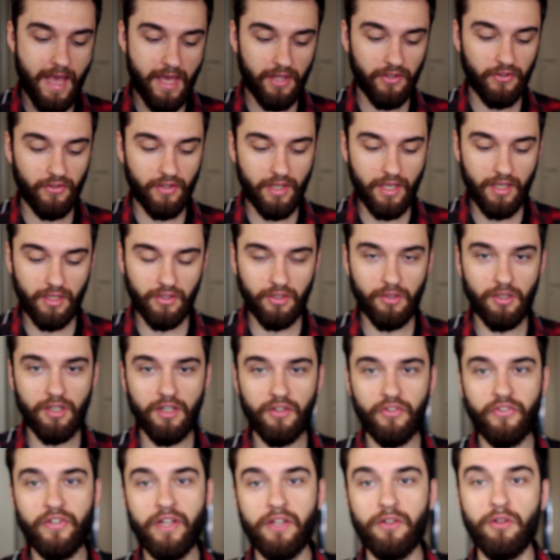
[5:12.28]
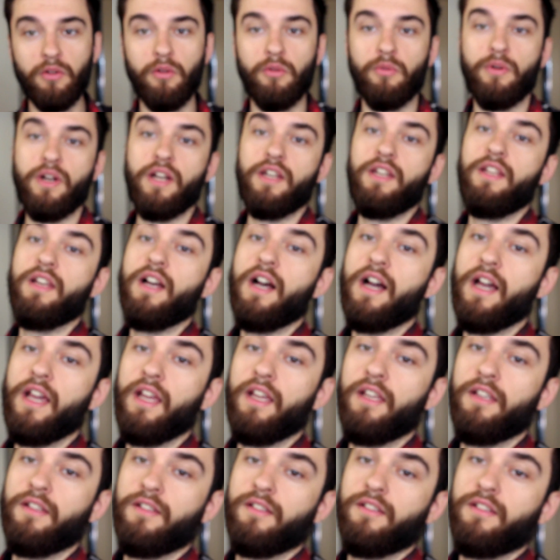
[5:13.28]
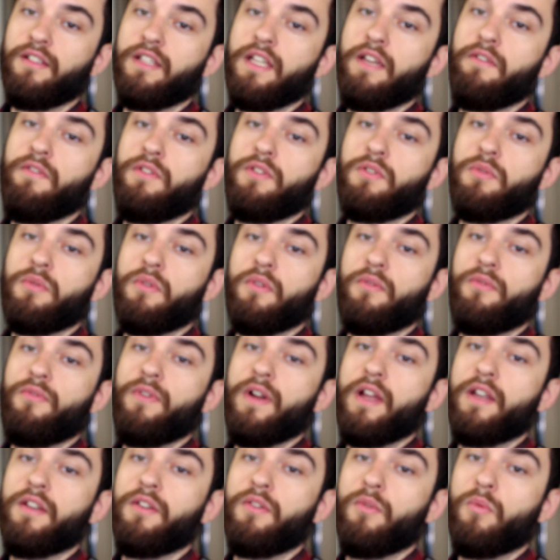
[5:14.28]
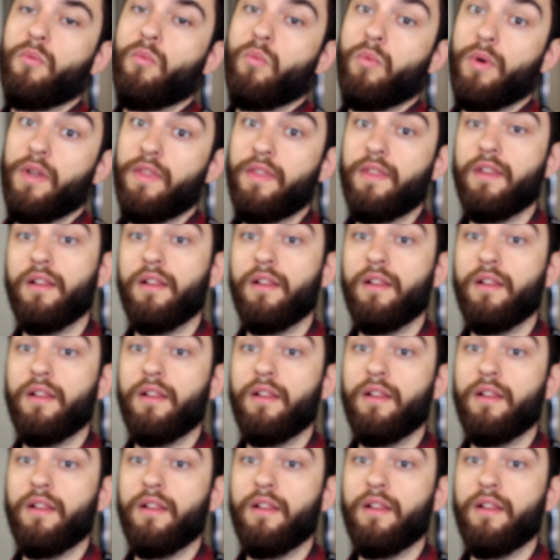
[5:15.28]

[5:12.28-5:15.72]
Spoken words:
as I said already, I gave it to a friend with